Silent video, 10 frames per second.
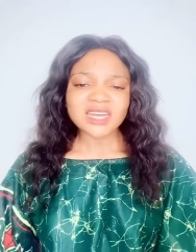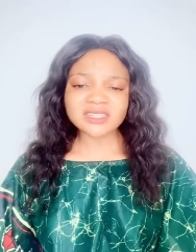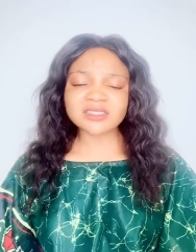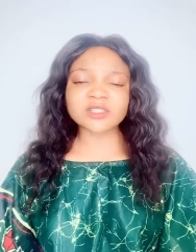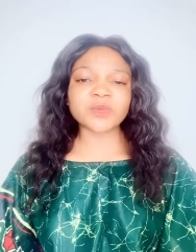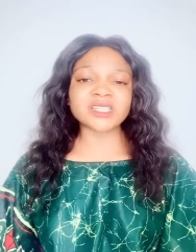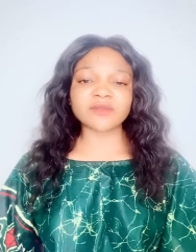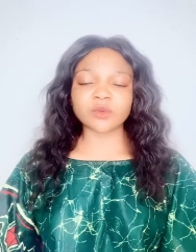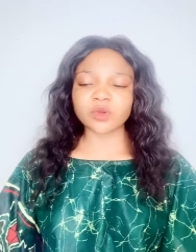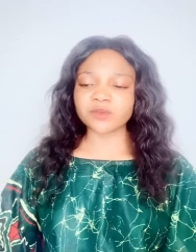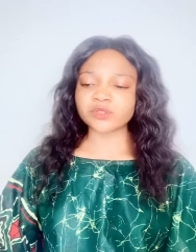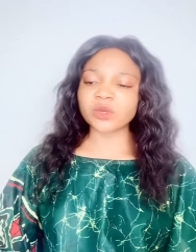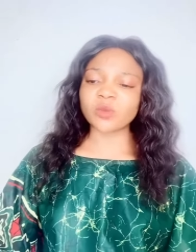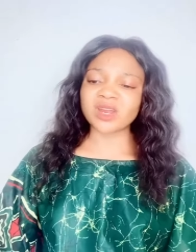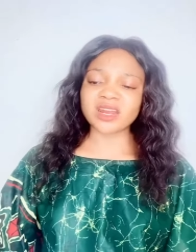This is a specific word for
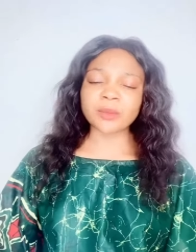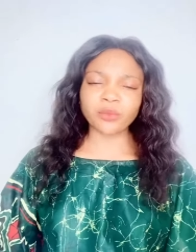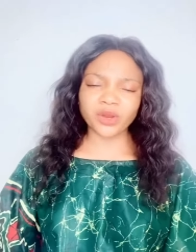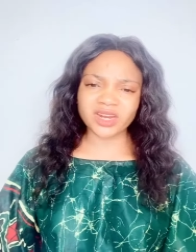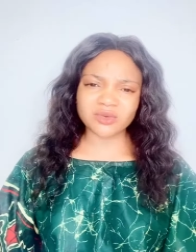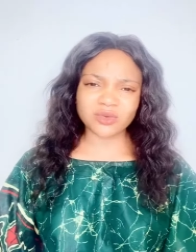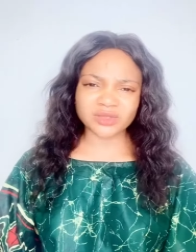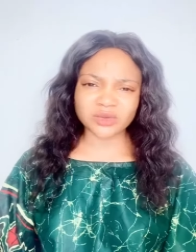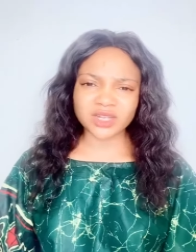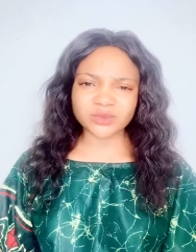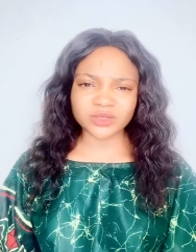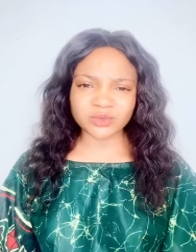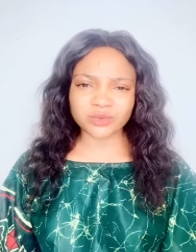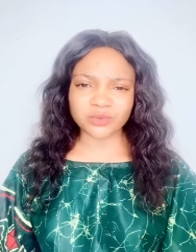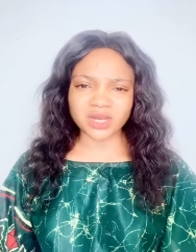someone, and I pray that it resonates
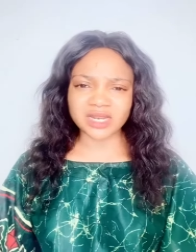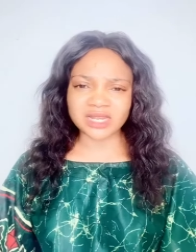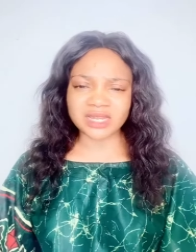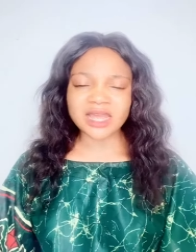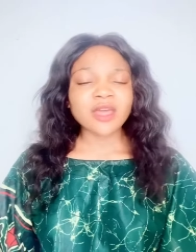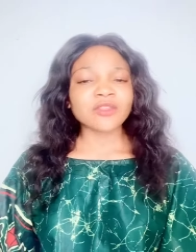with you greatly.